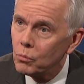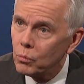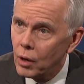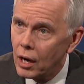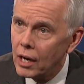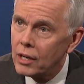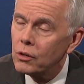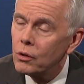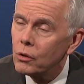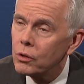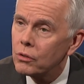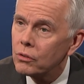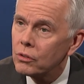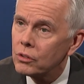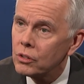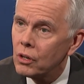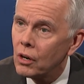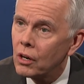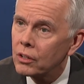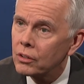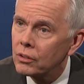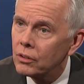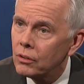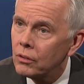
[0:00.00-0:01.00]
I know you're a
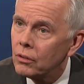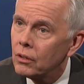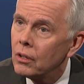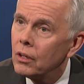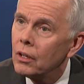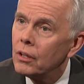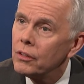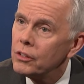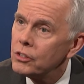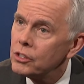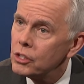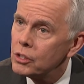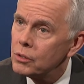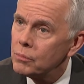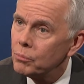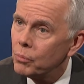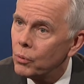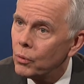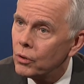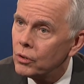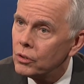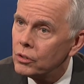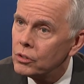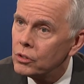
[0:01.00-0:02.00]
doctor, this is
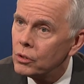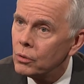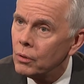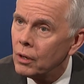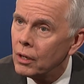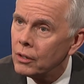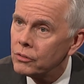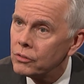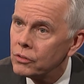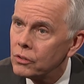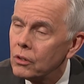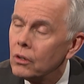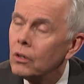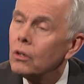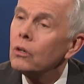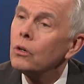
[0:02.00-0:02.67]
important to us,